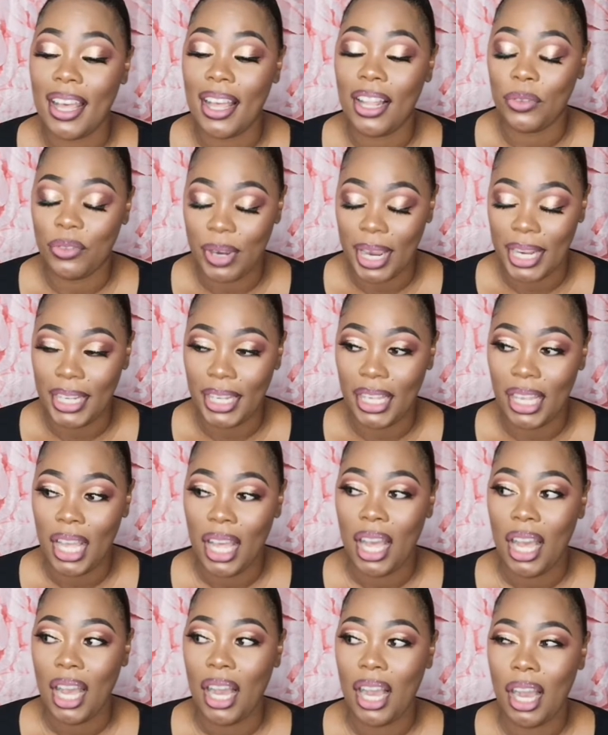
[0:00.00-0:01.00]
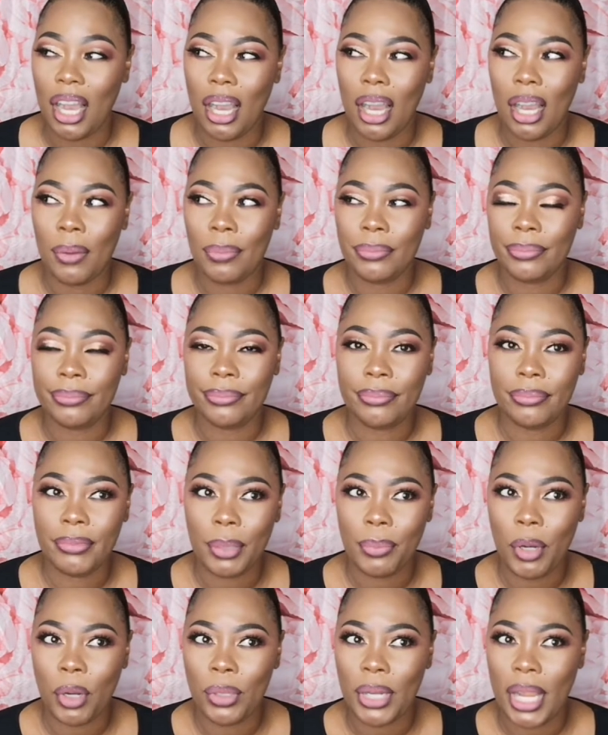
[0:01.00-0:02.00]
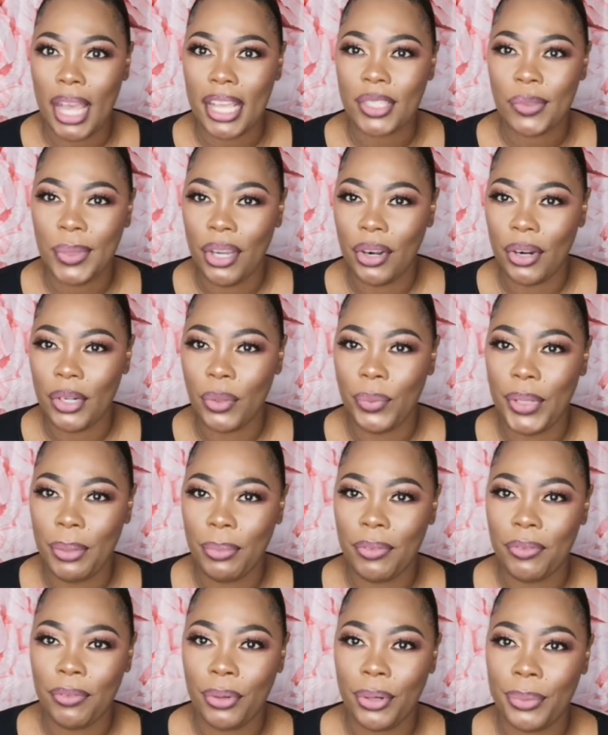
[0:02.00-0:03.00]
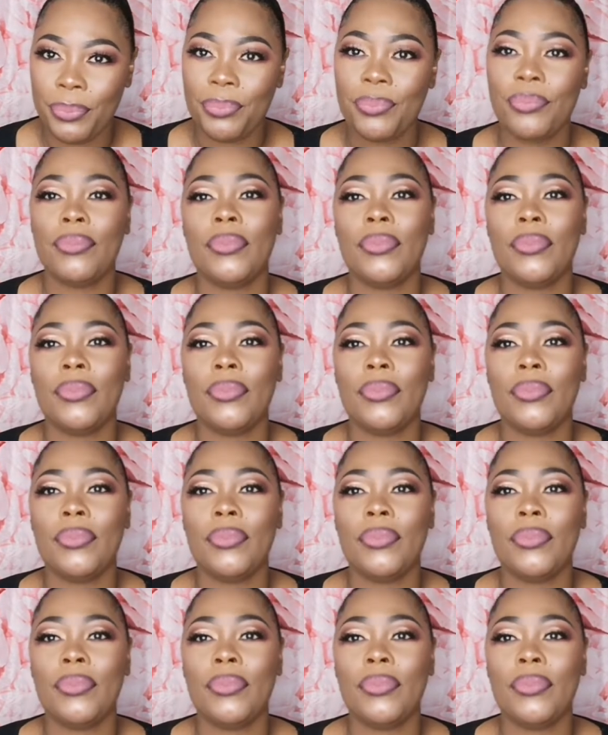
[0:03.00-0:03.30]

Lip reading: already about last week or the week before.